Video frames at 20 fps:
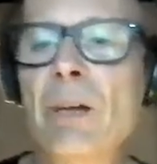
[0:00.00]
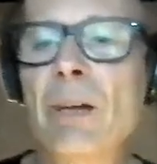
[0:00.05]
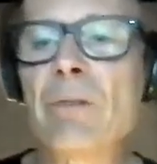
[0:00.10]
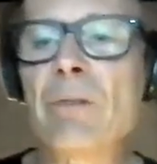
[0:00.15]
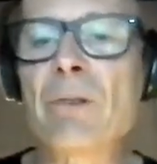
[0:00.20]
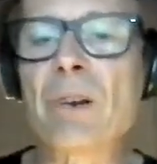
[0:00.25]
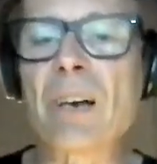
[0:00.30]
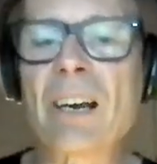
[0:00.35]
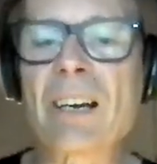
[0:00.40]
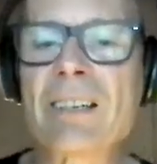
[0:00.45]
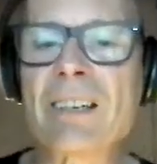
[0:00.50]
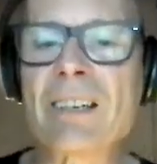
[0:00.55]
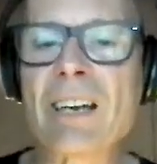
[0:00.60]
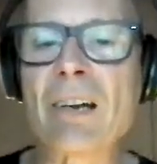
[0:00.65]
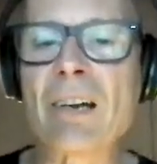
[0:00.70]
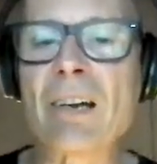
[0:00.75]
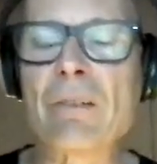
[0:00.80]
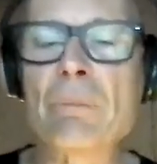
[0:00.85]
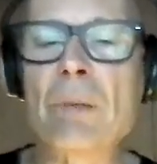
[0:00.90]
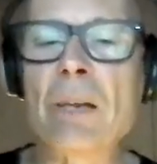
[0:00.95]
bedrock
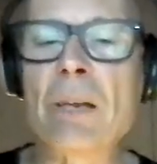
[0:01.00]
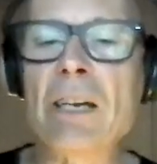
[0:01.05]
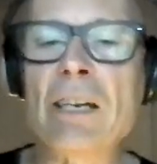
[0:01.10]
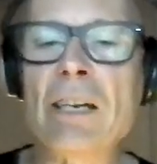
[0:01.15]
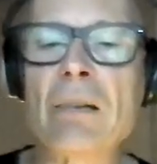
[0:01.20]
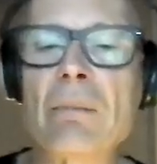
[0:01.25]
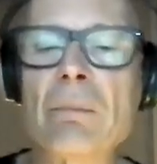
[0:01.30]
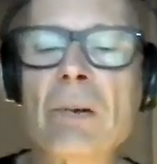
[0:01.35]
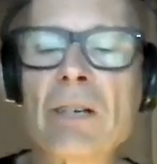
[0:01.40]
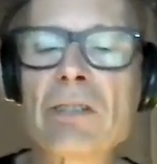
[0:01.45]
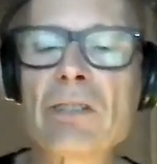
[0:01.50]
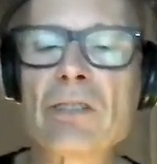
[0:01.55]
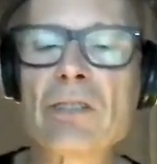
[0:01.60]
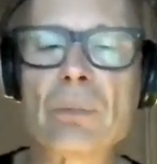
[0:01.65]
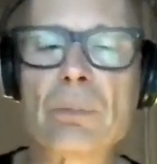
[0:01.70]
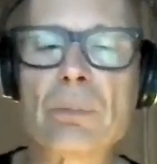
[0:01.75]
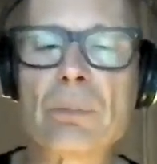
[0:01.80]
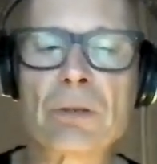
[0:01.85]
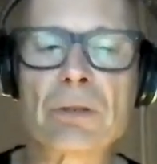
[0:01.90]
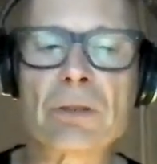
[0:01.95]
now of much of
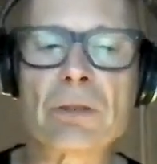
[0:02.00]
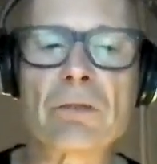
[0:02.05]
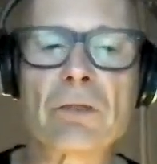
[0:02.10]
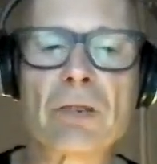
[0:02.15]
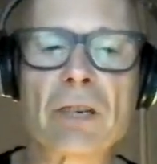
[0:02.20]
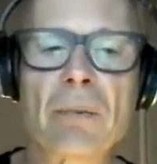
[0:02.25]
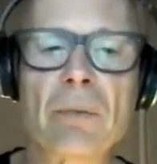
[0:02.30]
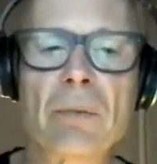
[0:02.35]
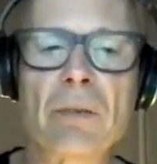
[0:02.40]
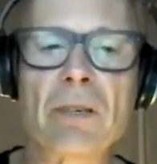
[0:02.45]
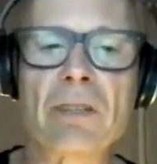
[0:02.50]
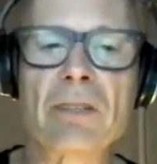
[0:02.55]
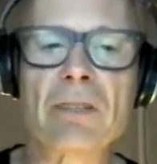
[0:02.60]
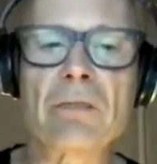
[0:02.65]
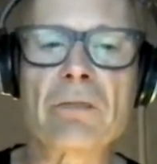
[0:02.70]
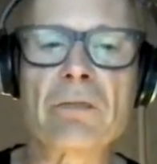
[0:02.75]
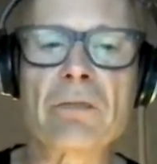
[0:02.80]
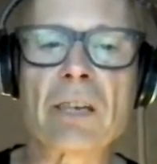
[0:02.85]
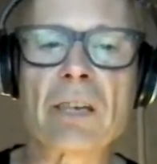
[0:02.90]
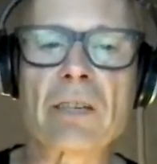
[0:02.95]
the built environment is
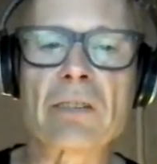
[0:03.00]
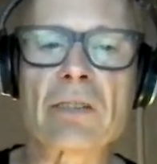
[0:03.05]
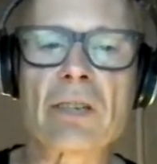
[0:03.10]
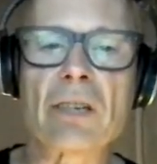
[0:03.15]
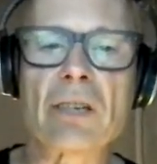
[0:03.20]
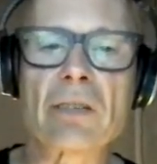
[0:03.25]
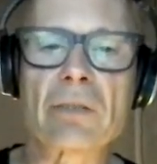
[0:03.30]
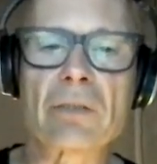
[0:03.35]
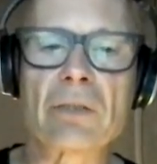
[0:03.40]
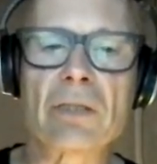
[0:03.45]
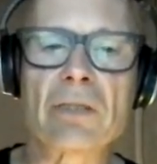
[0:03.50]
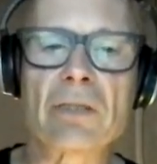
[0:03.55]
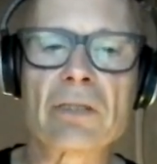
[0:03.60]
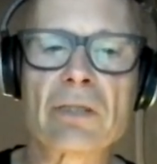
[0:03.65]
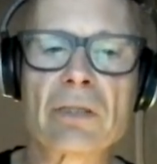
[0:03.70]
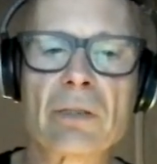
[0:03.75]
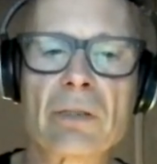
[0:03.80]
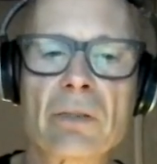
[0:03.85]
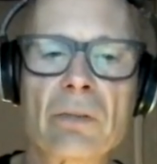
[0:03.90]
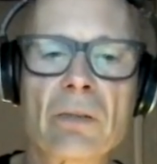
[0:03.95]
in fact concrete.
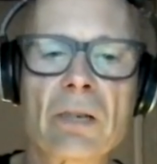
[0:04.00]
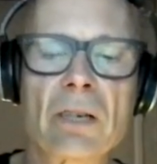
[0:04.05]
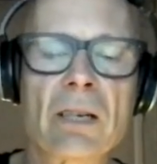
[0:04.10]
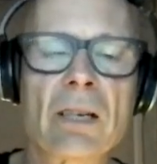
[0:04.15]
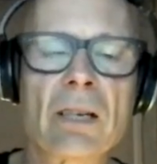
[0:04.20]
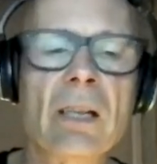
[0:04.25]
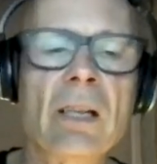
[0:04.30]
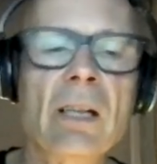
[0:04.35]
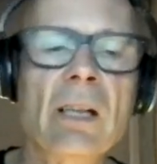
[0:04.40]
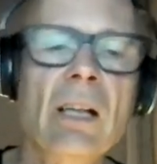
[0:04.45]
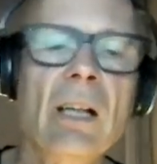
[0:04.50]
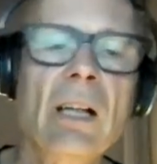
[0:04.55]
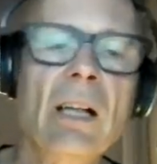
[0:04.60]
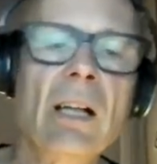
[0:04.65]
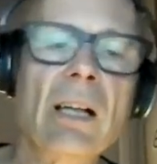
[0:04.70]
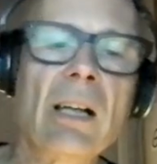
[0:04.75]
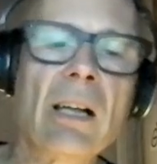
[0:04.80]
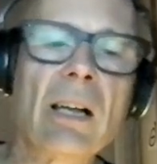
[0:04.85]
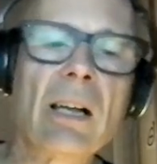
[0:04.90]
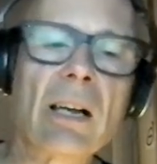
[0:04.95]
So
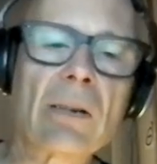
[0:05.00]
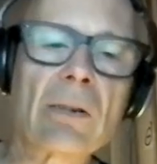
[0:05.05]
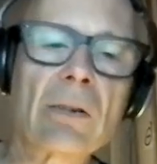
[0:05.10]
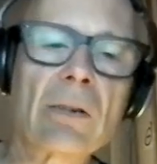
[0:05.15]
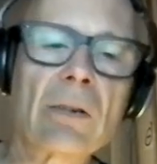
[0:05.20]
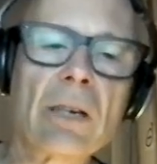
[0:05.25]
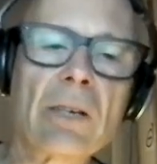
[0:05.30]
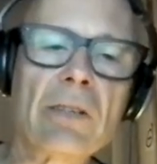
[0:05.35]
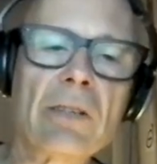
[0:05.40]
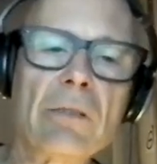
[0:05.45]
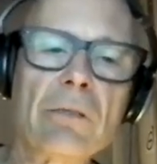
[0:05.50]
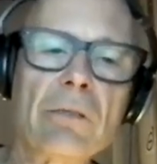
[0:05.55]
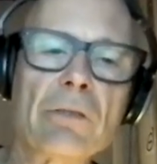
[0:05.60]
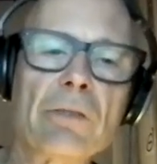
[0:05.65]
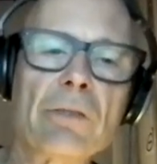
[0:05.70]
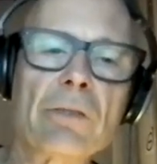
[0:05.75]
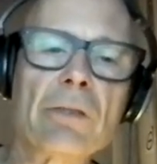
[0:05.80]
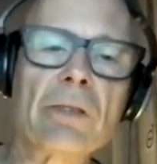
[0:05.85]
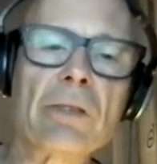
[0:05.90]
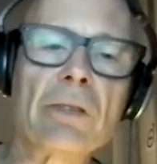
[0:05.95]
good on you for
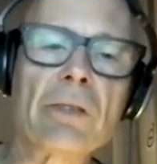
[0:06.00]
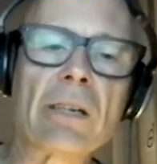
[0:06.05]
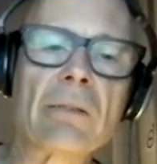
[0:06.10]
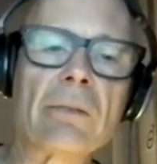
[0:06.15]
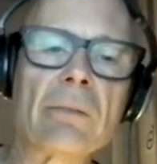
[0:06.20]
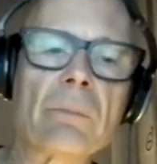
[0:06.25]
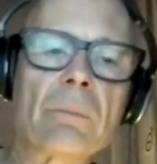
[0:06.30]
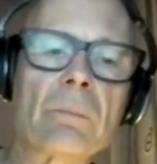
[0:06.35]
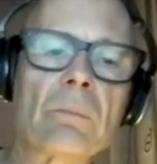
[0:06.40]
doing that.